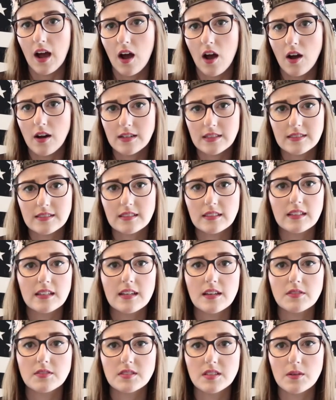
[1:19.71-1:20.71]

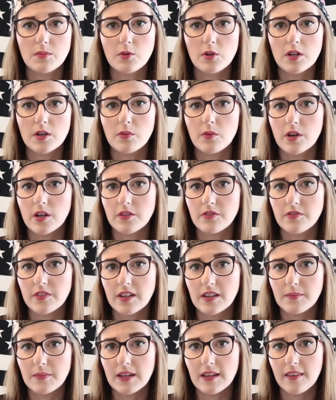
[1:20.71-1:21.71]
Honestly, if someone were to
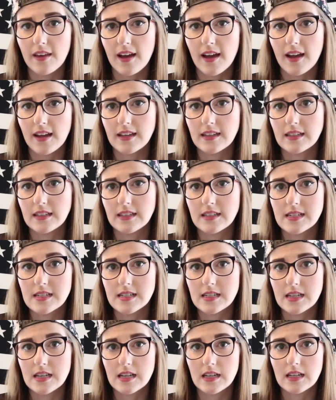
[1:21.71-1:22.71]
feed me that
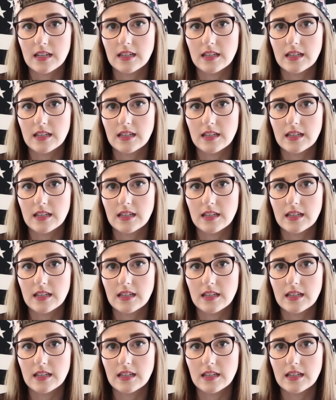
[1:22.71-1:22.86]
and